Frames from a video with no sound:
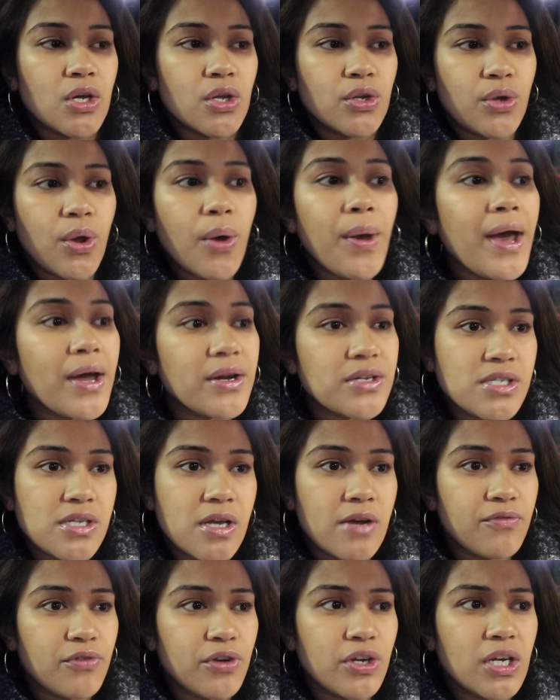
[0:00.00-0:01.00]
know how to
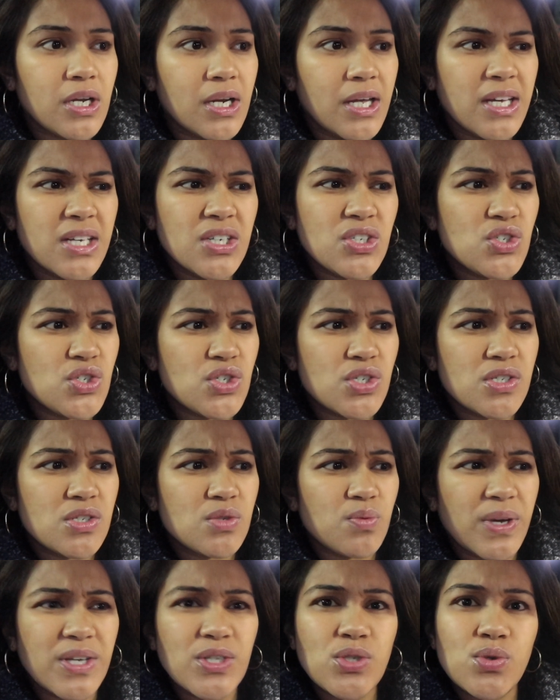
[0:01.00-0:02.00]
self-regulate is
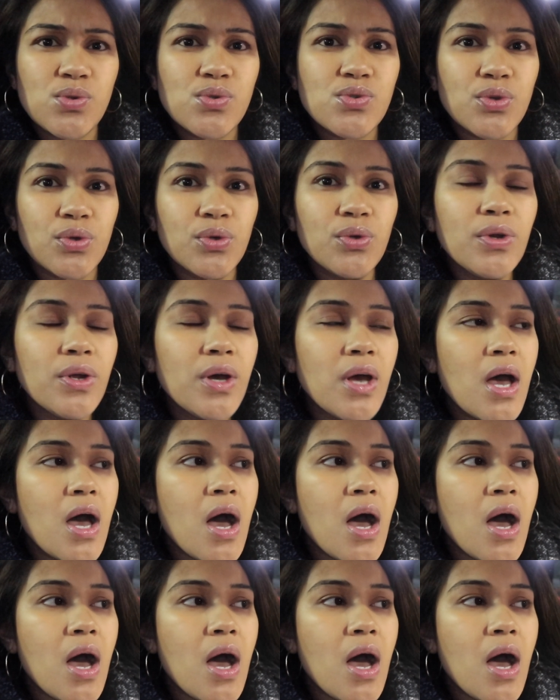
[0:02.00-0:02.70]
just way too soon.